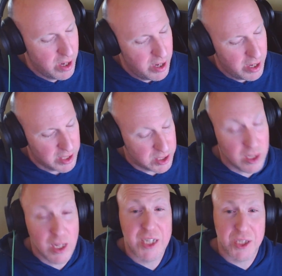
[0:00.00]
It's
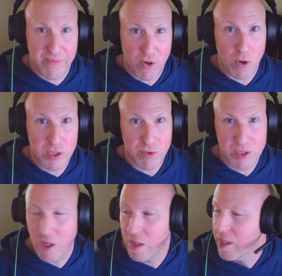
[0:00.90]
The Legend of Korra is what
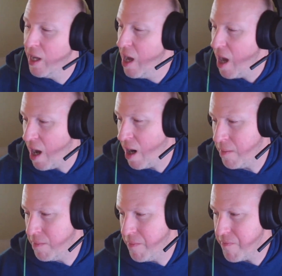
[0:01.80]
it's called.
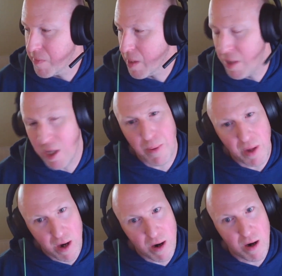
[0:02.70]
But you can
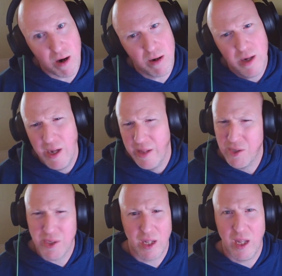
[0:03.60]
play her.
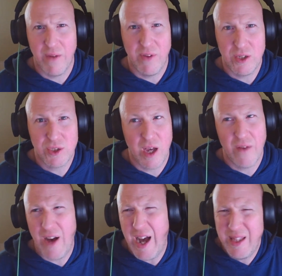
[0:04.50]
There's like a lot of other
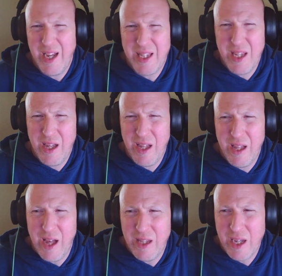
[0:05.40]
stuff. I like
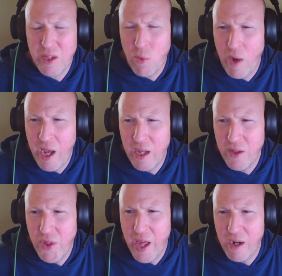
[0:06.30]
the way
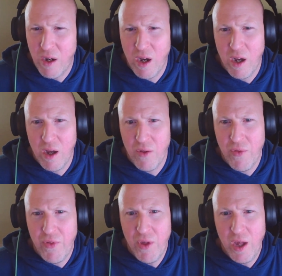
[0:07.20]
that
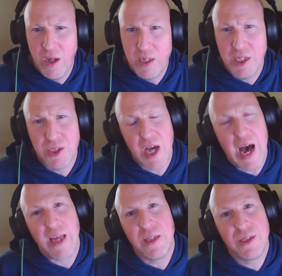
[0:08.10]
the
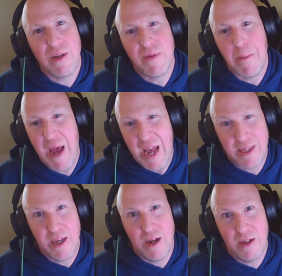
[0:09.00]
designs of the
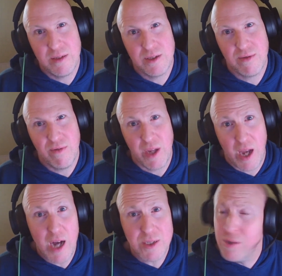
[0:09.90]
pantheons for the
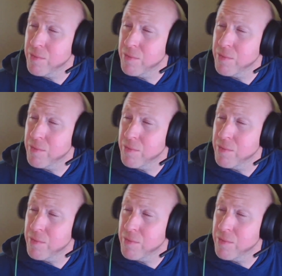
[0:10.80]
costumes,